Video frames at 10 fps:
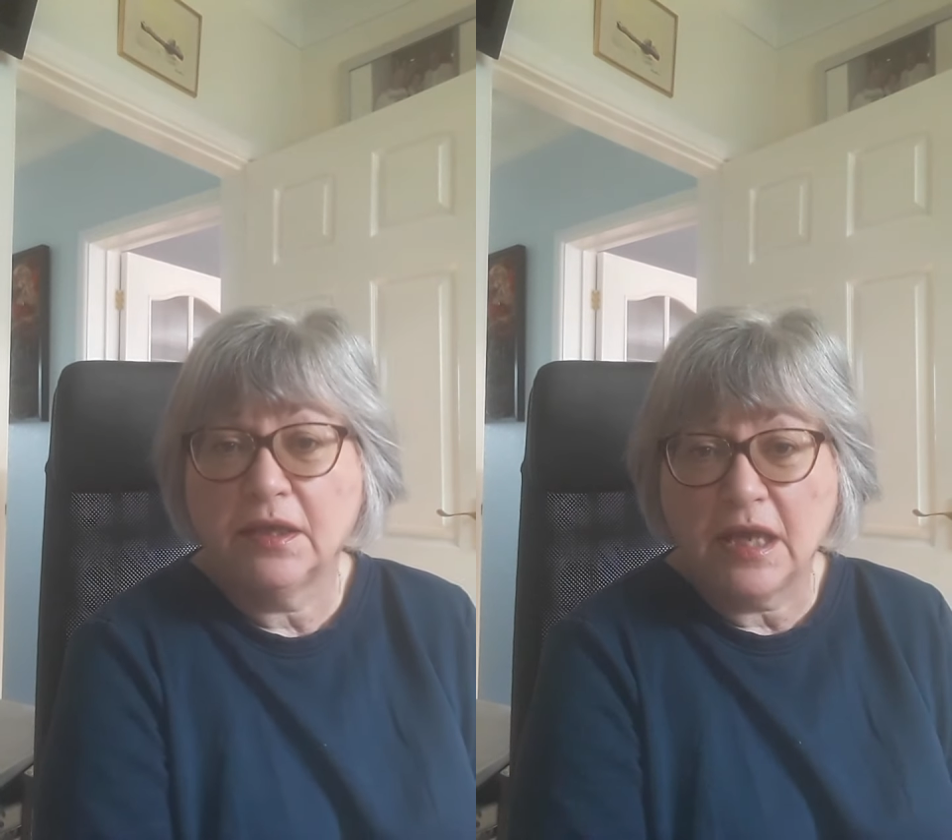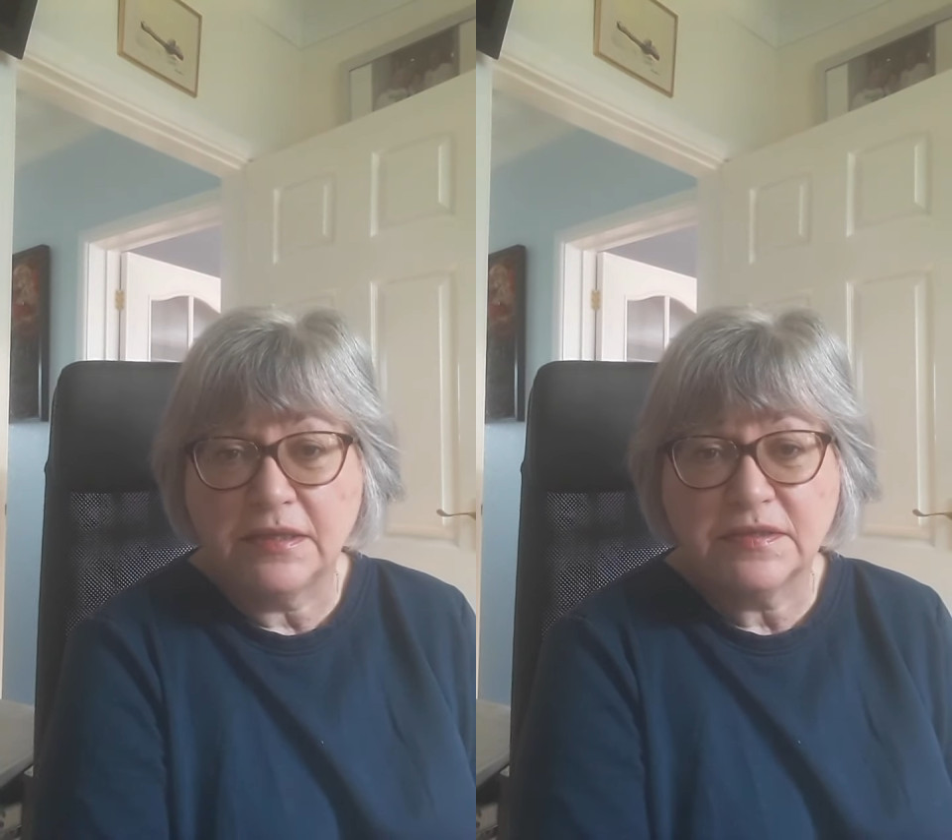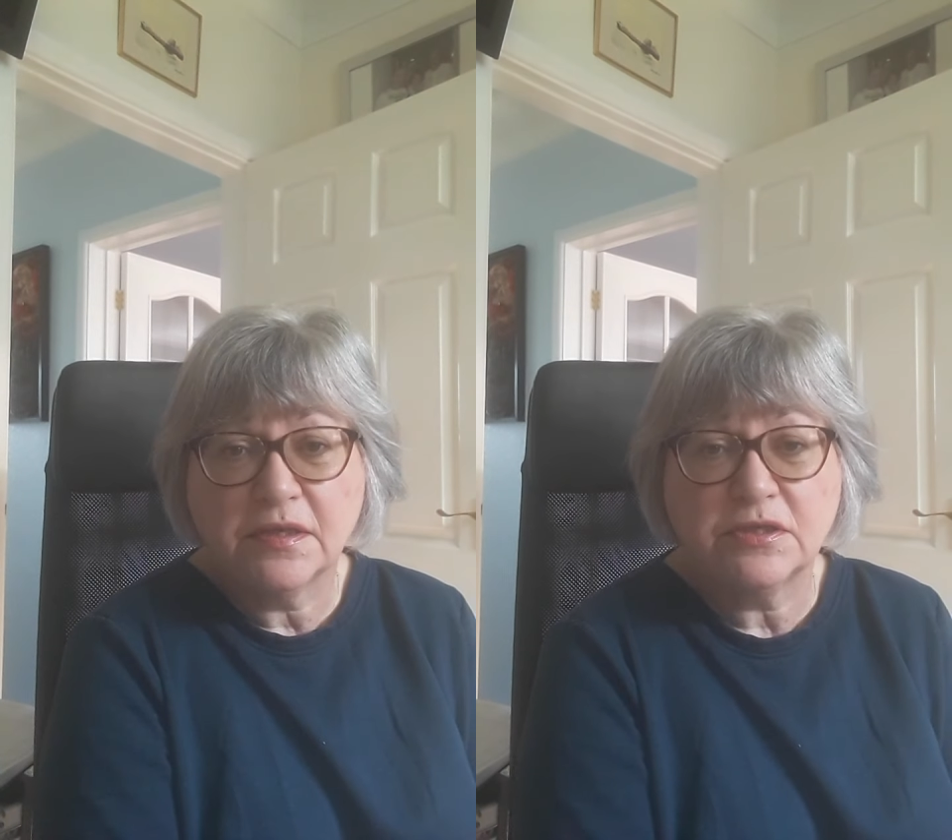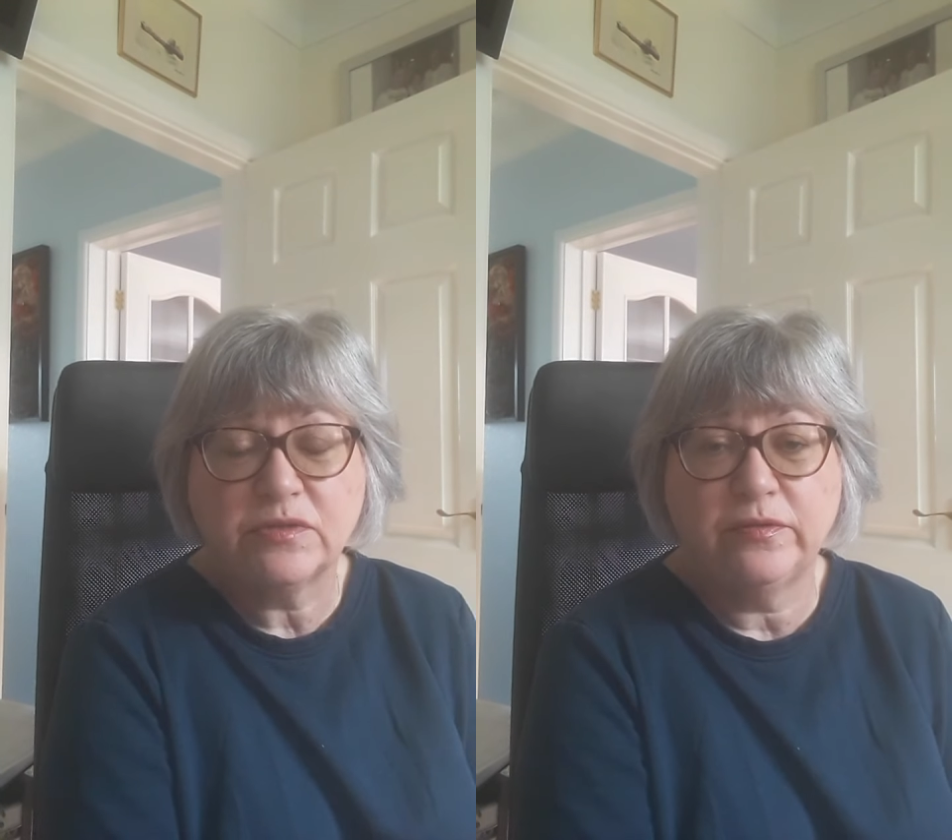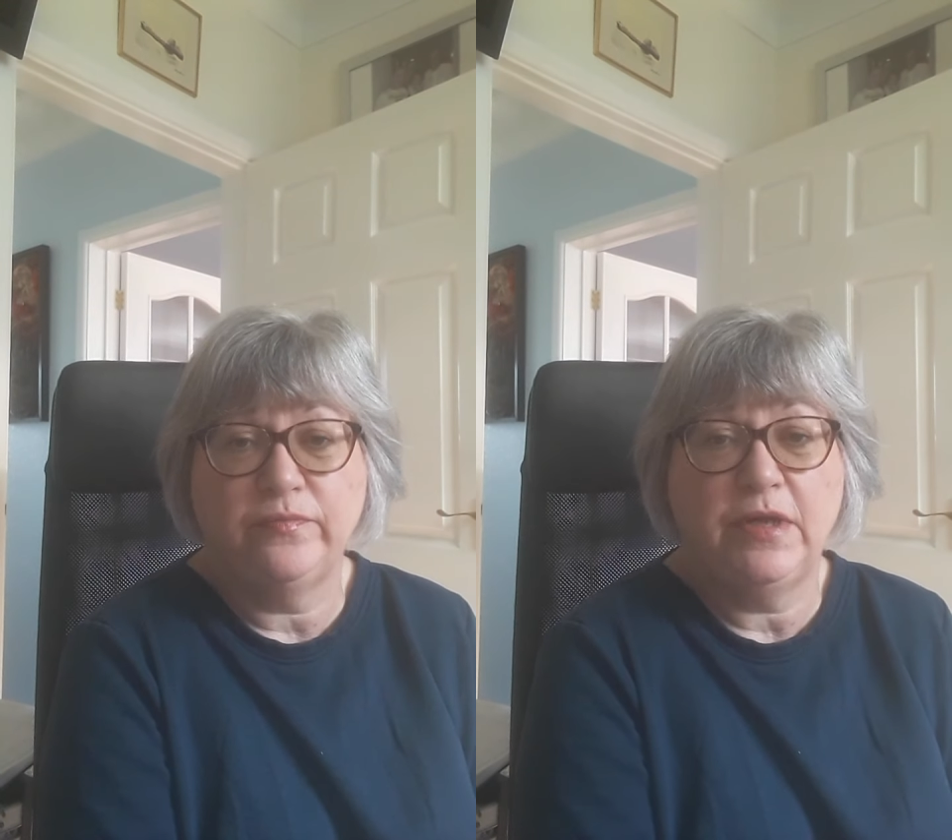get in
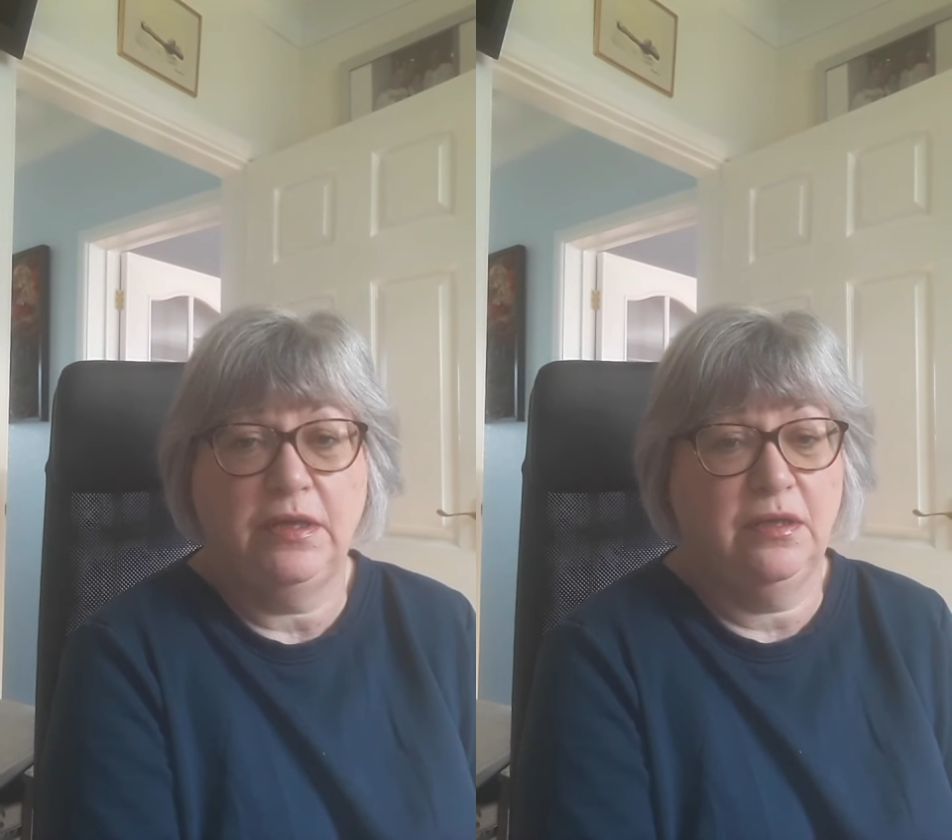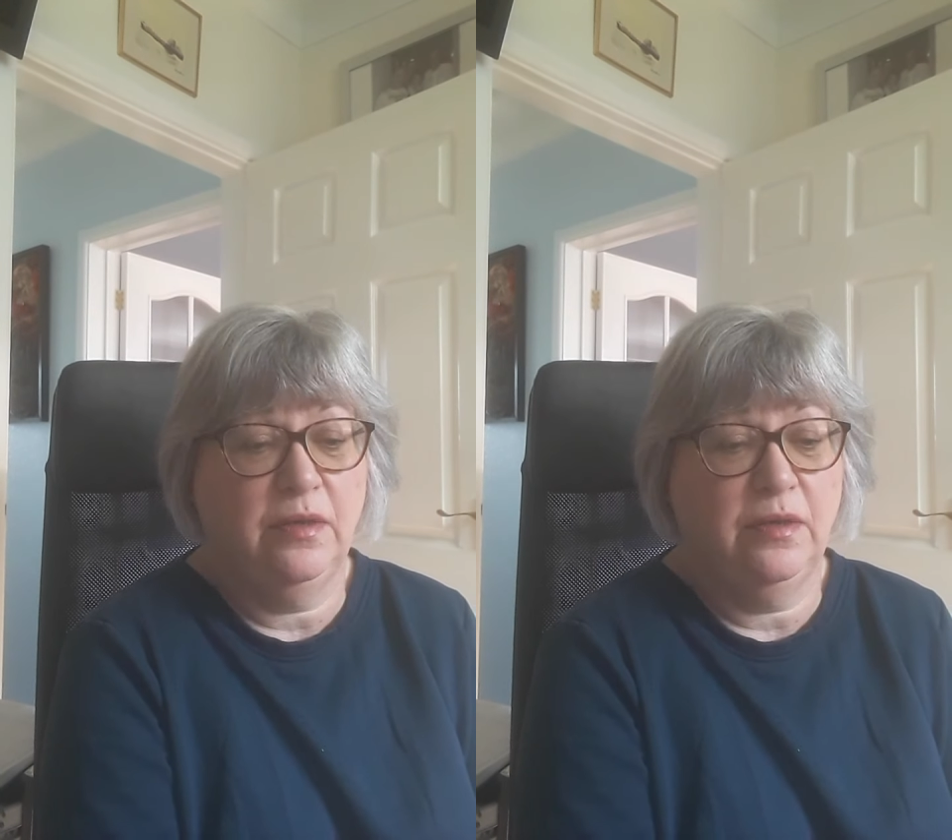touch with me.